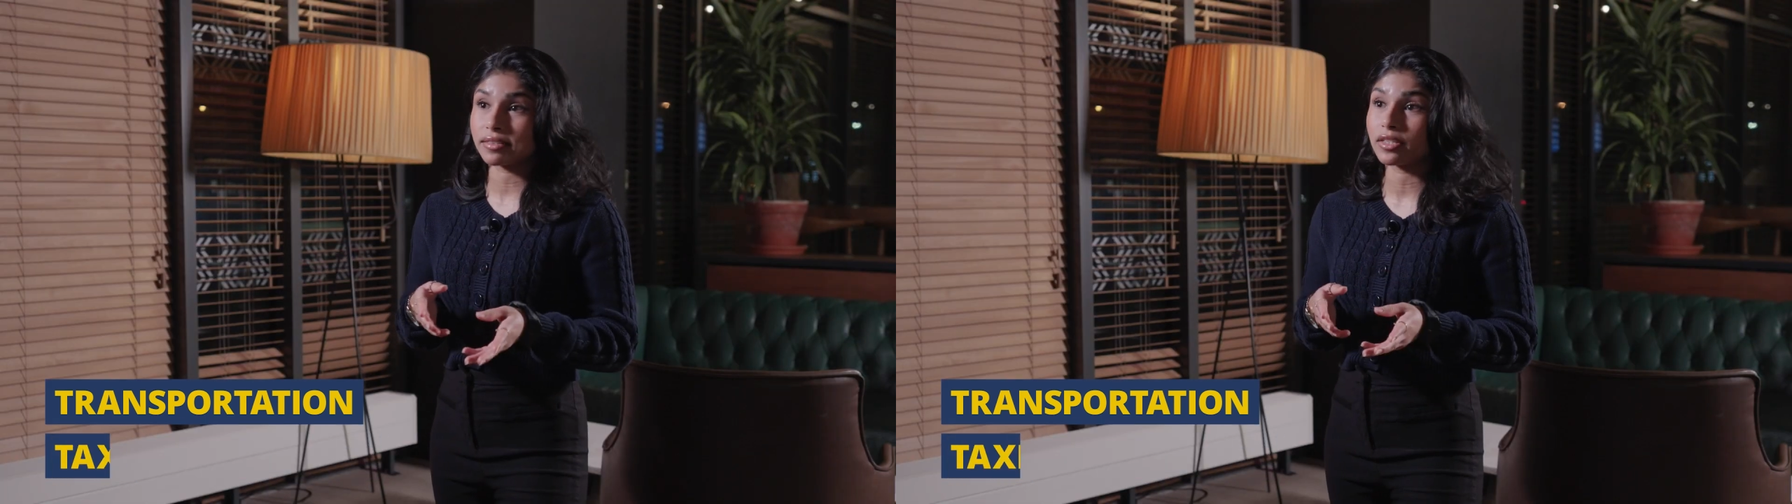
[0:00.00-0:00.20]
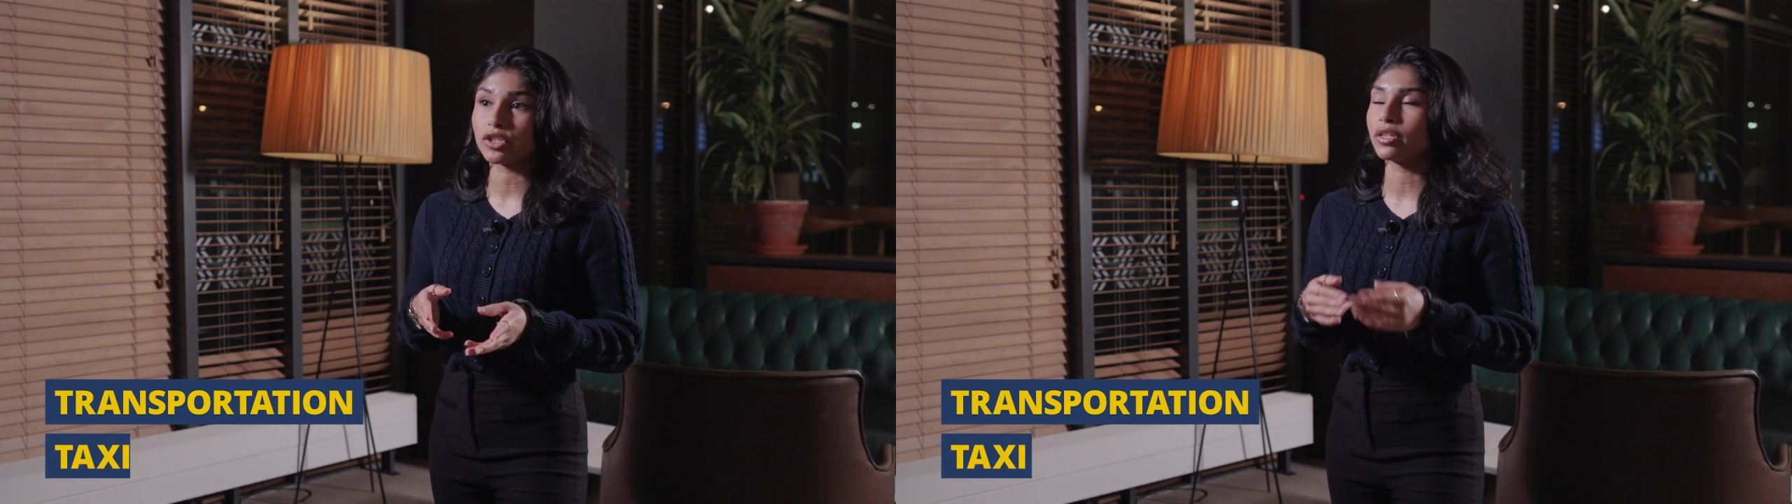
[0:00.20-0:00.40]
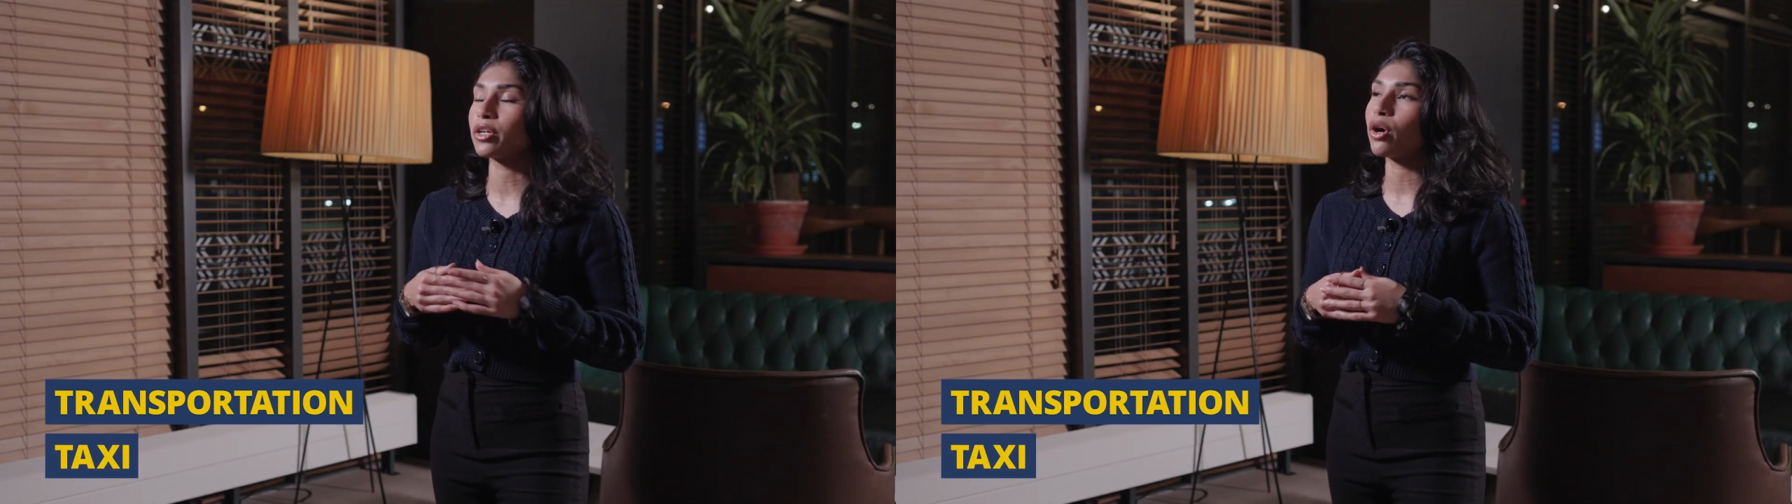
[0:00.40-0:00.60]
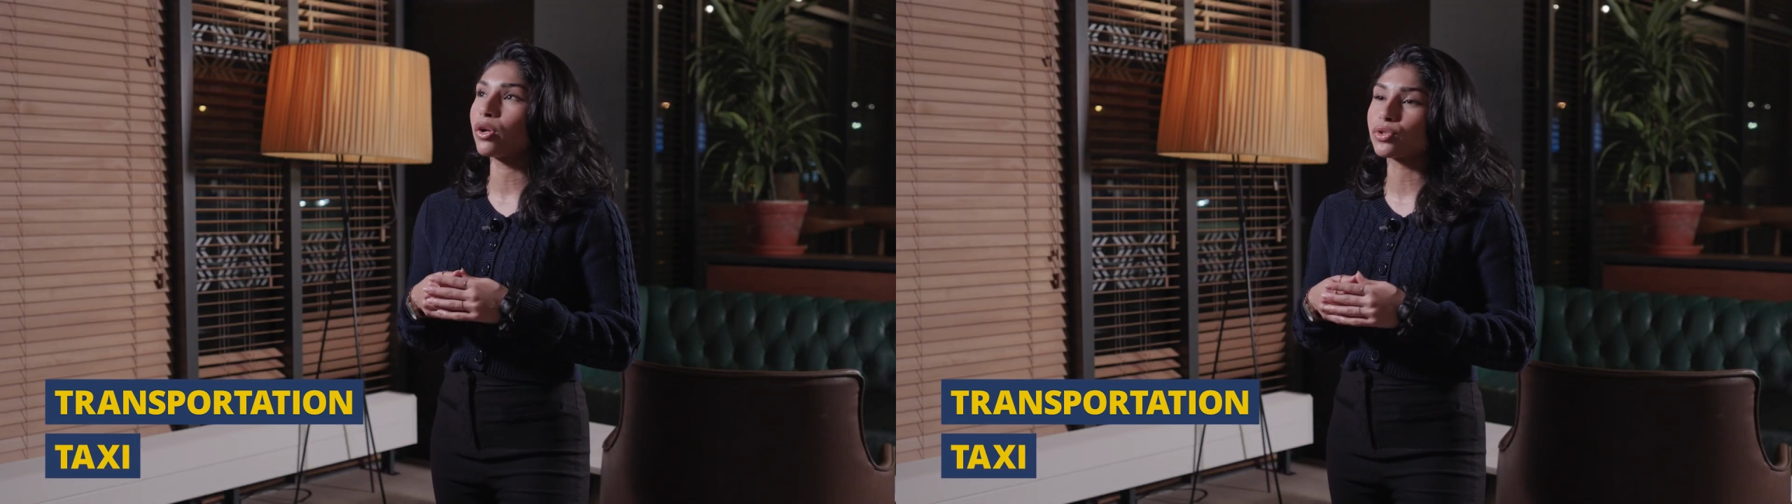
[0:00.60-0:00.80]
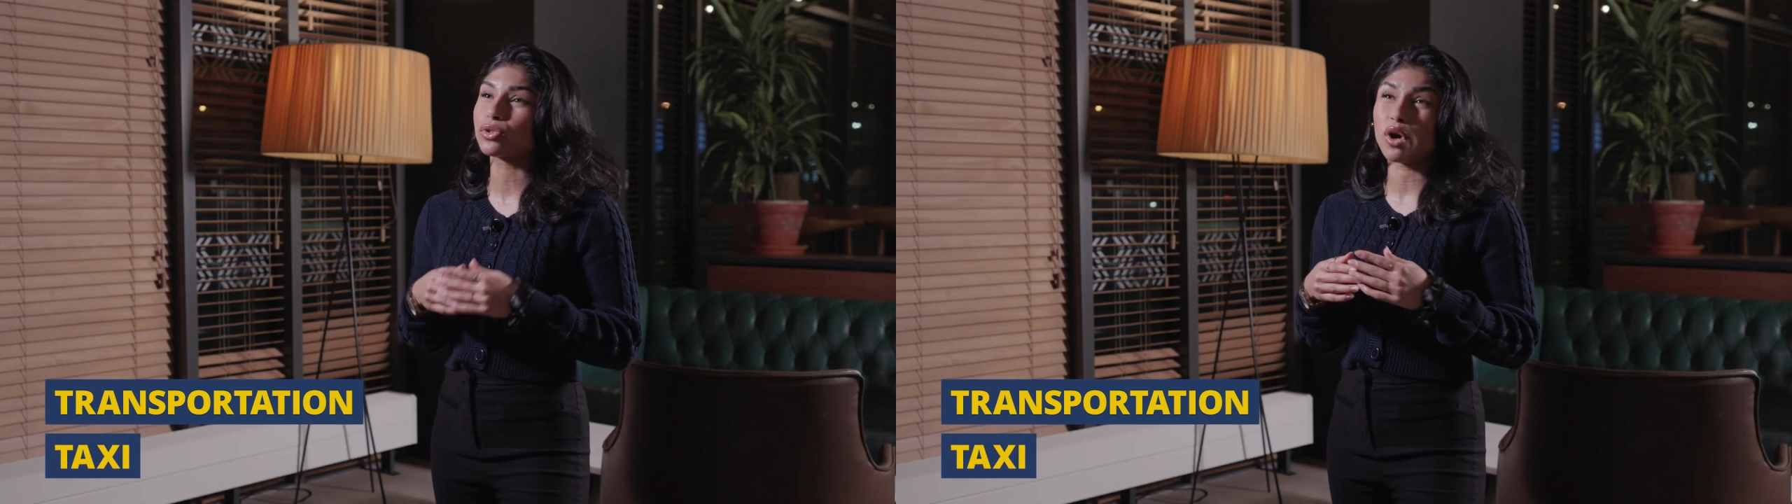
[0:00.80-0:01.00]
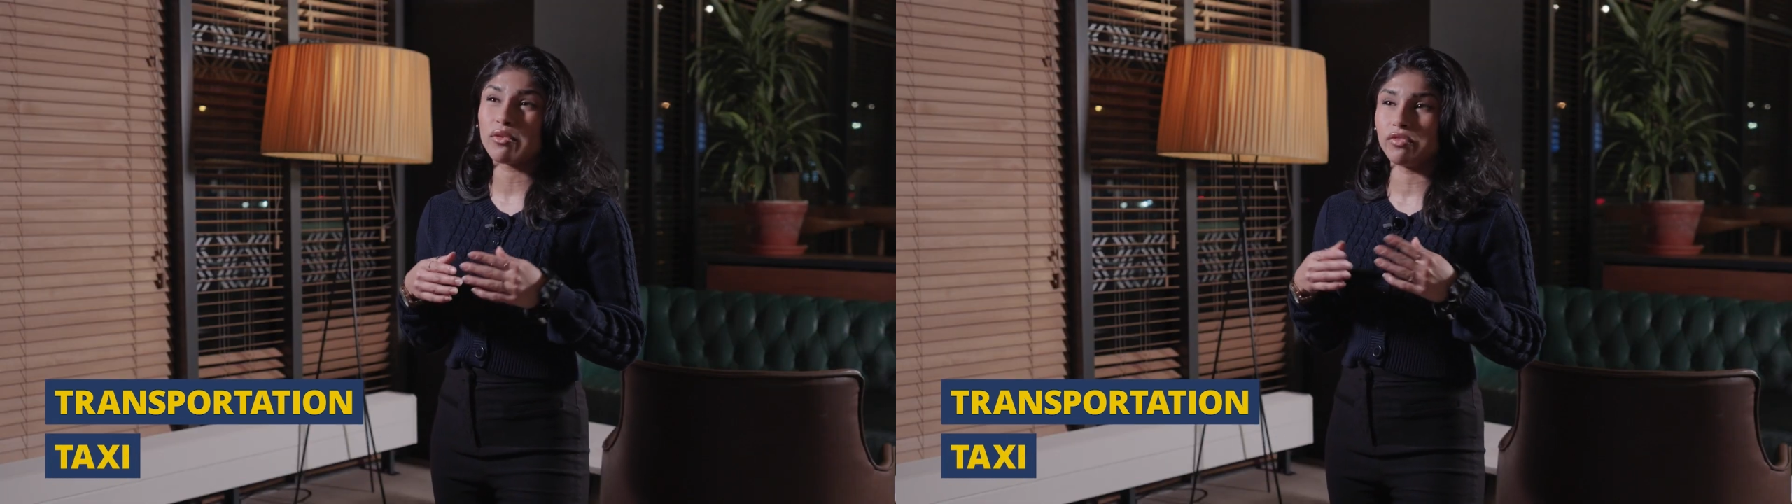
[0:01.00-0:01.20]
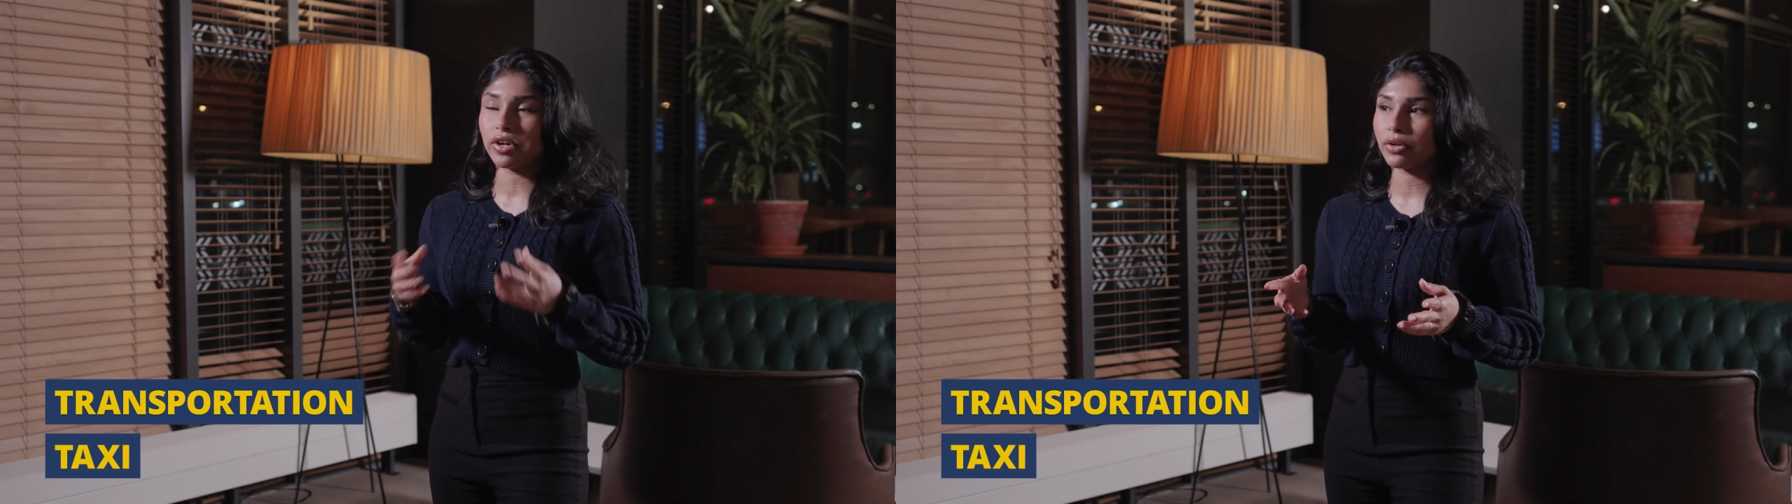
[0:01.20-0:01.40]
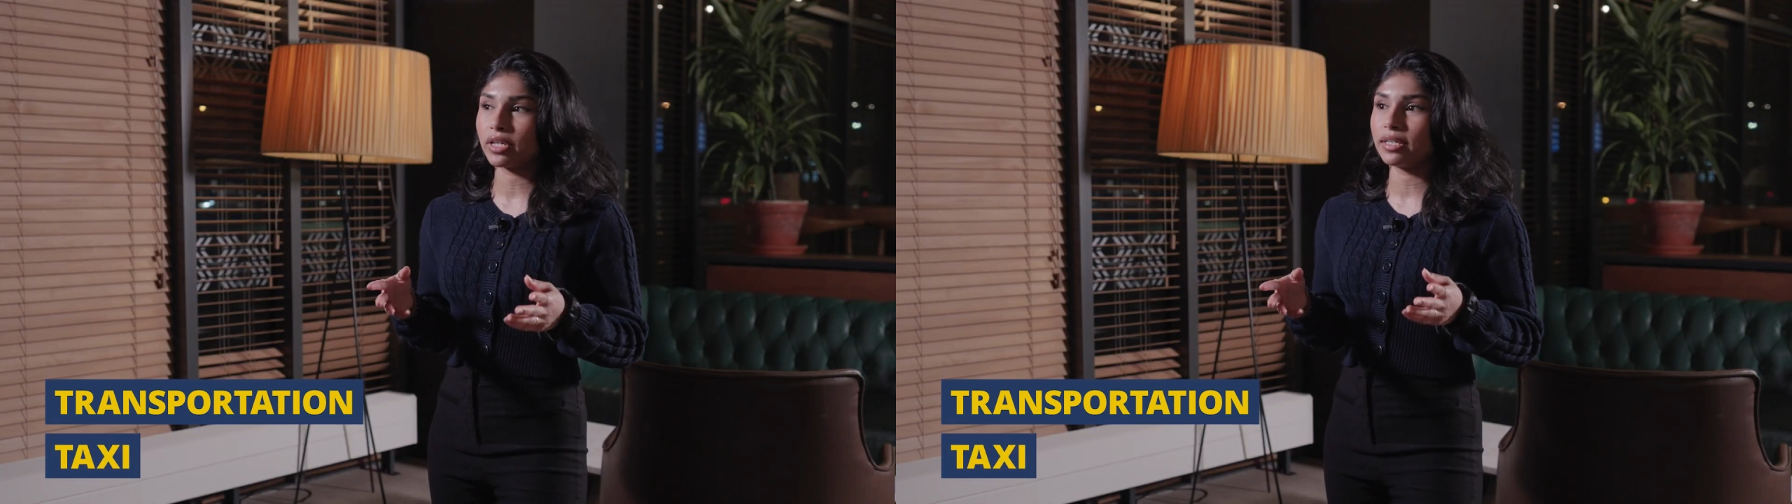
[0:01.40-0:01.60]
etc., they're also not
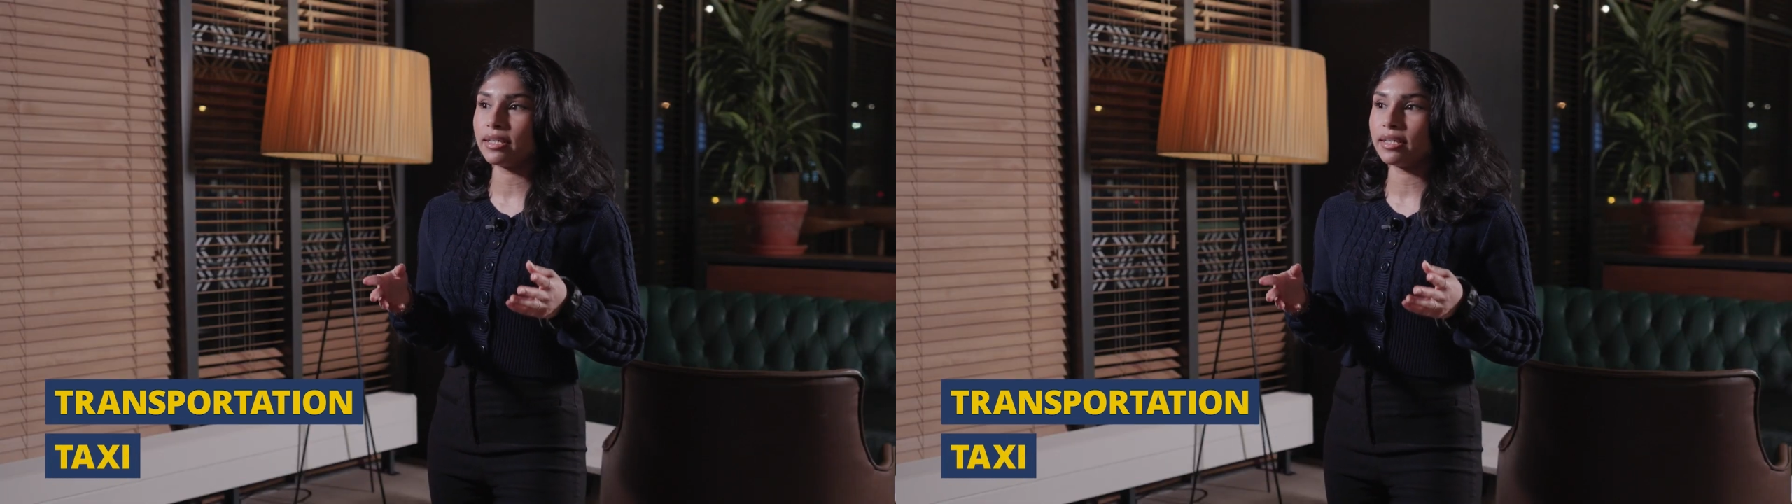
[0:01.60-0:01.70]
very